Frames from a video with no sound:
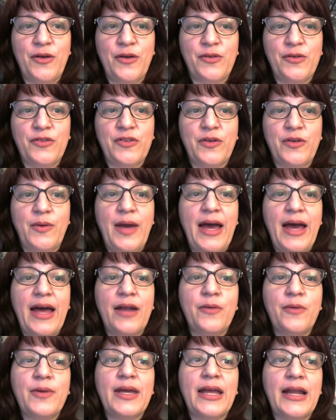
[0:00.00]
so how
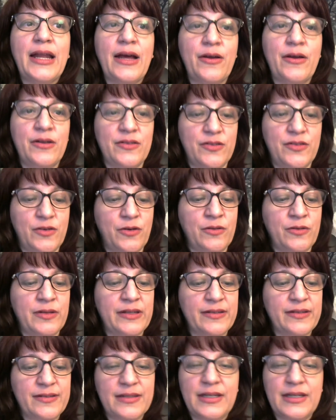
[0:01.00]
do we get out and start
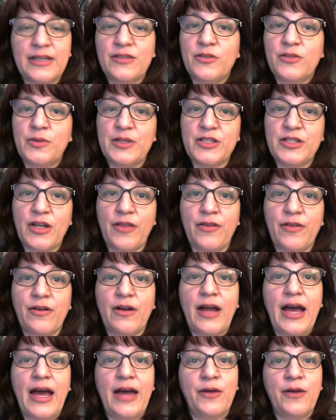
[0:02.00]
listening to each other?
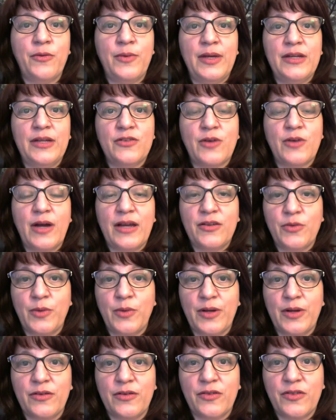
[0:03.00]
How do we try to
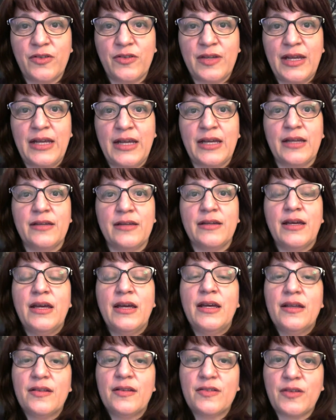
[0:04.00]
understand
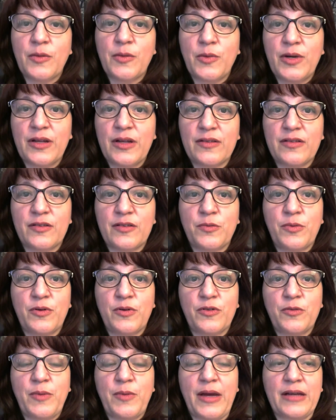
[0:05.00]
someone else's
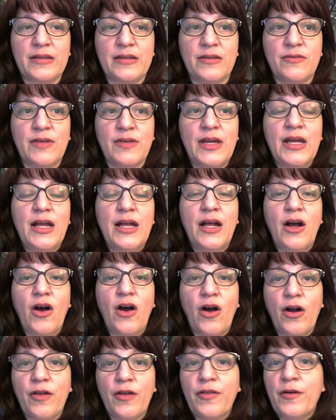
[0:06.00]
perspective?
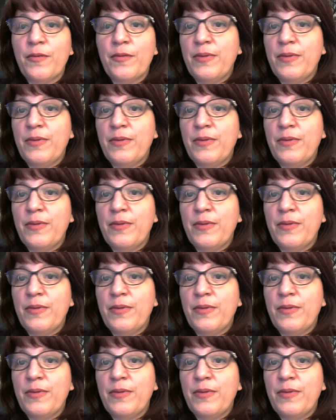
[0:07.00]
Are there